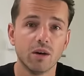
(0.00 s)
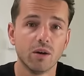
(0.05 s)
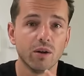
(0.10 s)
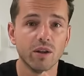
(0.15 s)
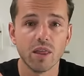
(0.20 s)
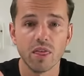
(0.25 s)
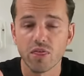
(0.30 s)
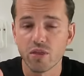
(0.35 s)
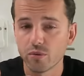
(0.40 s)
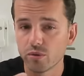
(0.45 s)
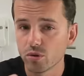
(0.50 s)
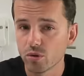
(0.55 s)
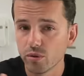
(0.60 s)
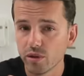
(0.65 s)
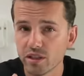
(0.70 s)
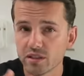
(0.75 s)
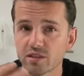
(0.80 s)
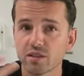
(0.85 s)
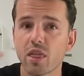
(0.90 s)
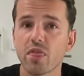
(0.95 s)
in 2
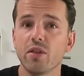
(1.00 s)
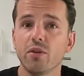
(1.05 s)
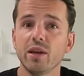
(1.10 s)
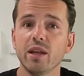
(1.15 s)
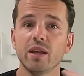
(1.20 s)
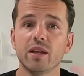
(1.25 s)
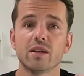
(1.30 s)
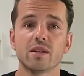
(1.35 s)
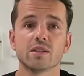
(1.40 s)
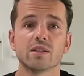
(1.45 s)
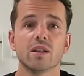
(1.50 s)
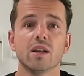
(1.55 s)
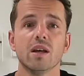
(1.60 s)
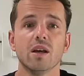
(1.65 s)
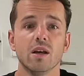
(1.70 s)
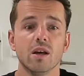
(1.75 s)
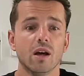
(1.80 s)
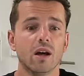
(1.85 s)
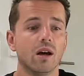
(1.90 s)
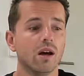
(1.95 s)
years, 3 years,
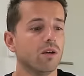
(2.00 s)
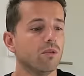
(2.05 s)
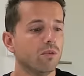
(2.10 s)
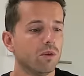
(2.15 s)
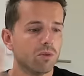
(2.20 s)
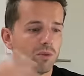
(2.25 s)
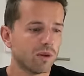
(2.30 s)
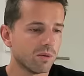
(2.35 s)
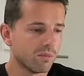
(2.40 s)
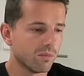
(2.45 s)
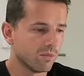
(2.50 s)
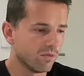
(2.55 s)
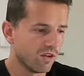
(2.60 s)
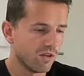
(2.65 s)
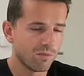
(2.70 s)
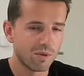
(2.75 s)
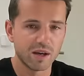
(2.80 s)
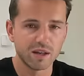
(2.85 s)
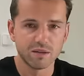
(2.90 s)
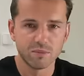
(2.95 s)
we
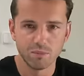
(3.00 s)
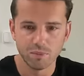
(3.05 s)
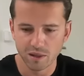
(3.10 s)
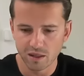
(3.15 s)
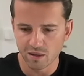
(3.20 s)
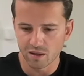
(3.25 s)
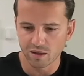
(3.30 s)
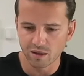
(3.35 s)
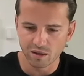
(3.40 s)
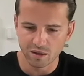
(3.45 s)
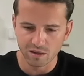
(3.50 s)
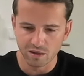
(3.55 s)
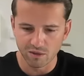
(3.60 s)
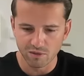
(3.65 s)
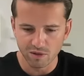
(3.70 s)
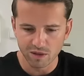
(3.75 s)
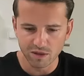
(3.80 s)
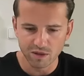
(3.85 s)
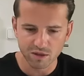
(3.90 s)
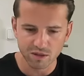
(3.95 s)
might be
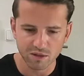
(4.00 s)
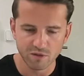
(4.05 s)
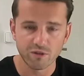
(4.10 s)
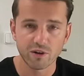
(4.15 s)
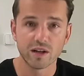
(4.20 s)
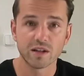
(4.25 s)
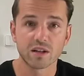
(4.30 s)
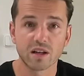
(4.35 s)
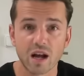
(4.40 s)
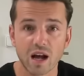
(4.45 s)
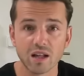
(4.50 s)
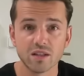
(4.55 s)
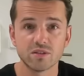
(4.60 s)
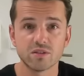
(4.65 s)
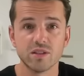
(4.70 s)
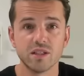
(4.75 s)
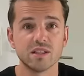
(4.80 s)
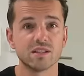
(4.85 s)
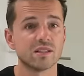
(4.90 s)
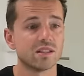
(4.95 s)
even in different
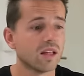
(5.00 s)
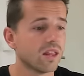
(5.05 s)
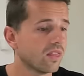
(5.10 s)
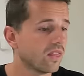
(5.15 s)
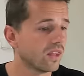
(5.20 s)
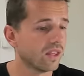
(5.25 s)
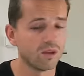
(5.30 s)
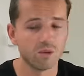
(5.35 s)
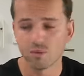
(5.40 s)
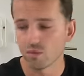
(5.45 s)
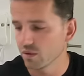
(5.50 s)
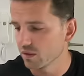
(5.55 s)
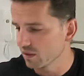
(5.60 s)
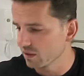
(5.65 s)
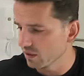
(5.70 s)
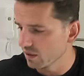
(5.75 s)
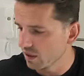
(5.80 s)
countries, something.